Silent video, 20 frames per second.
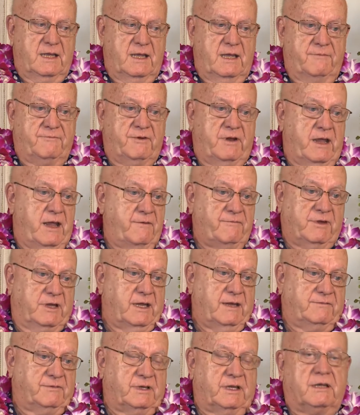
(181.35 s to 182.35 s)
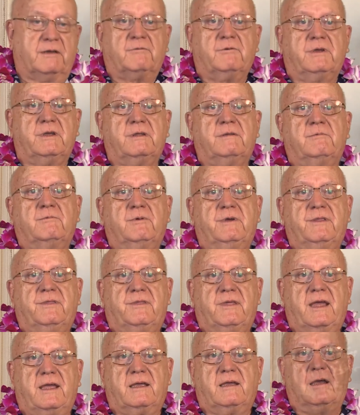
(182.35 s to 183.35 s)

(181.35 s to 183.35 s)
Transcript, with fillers: every every evening we, we thank